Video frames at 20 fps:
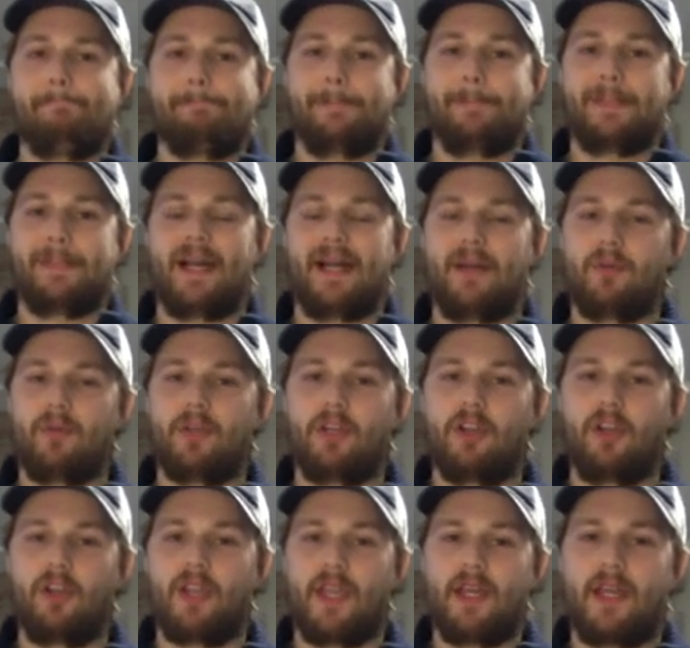We're going to
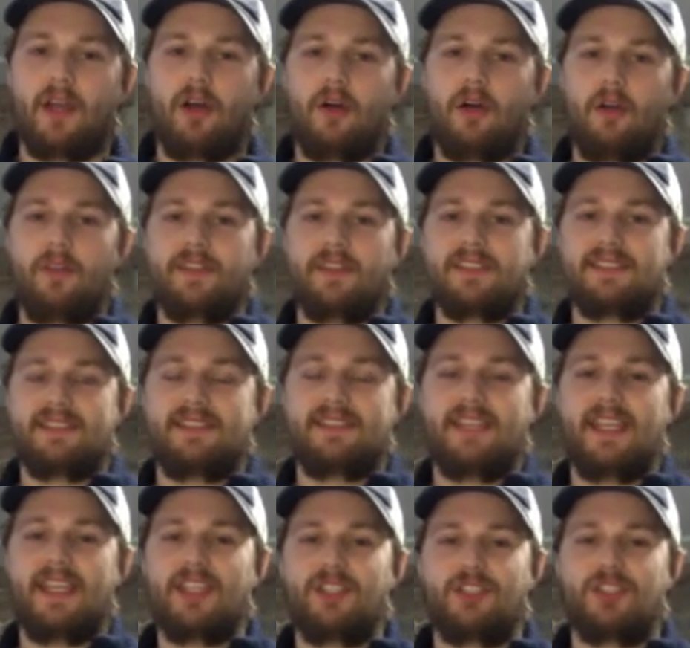look at all the
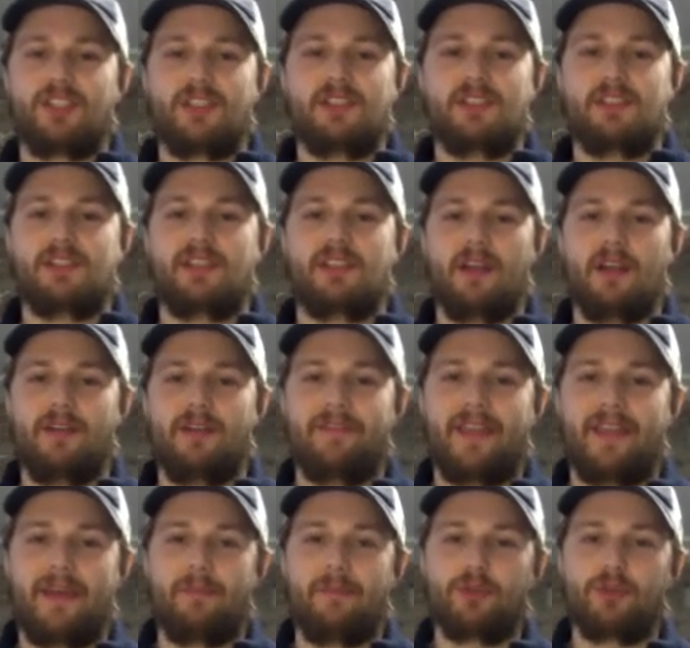stages of
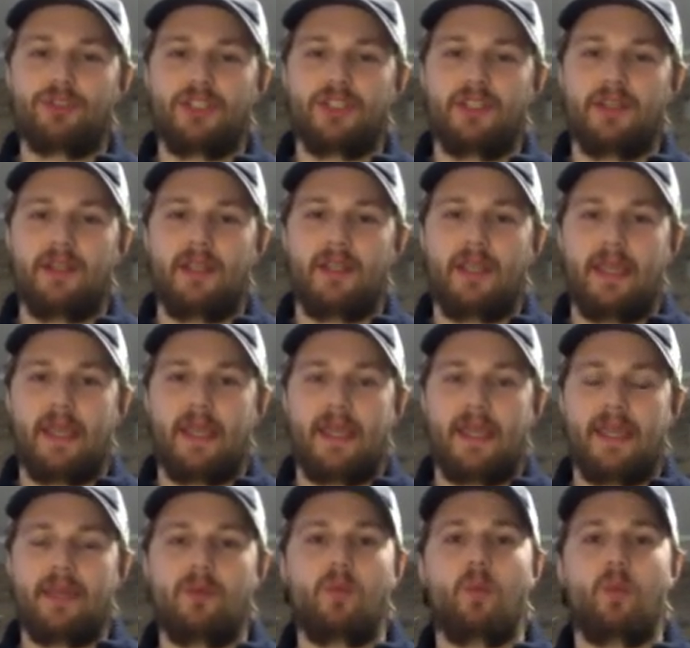that motion
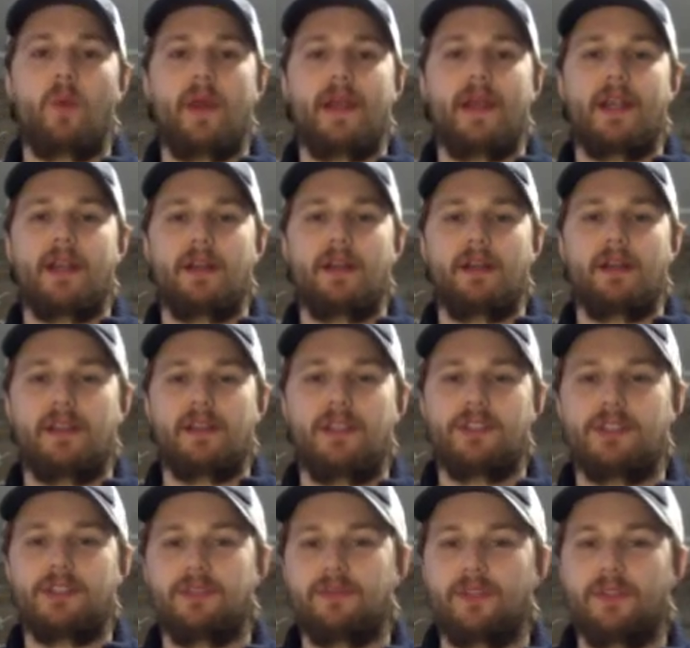and where
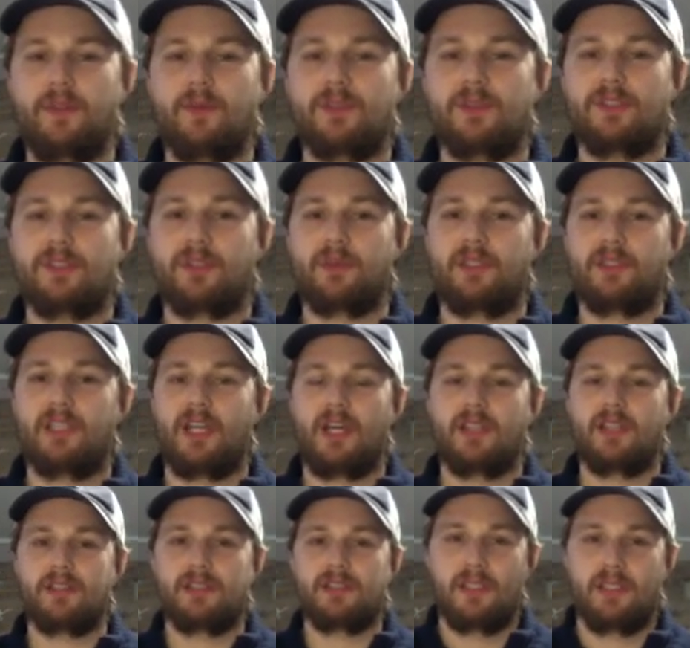each of Newton's 3
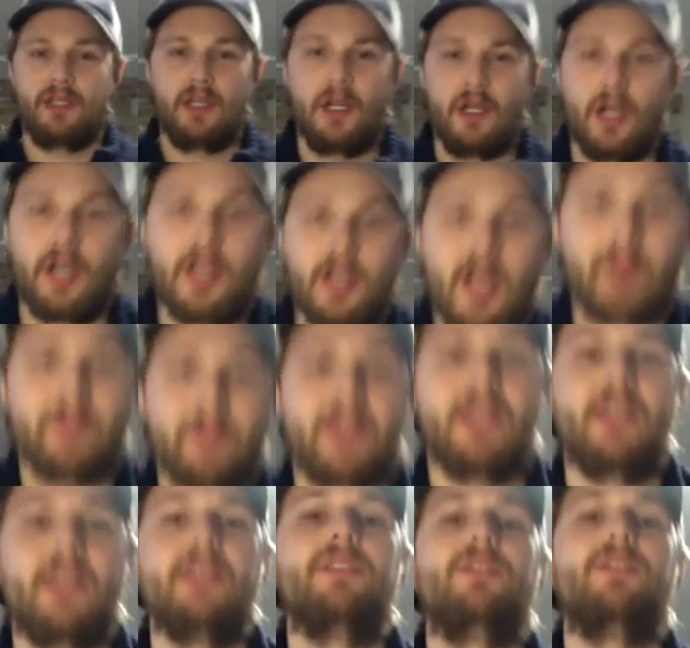laws are coming
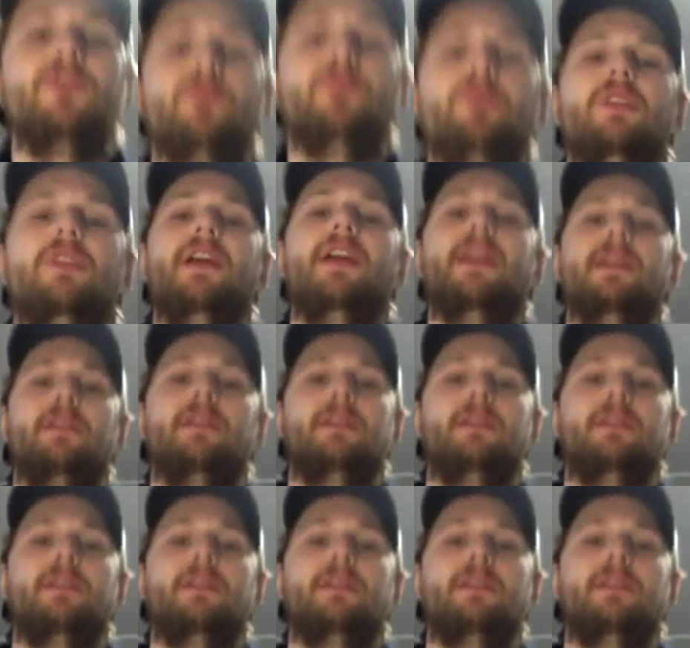into play.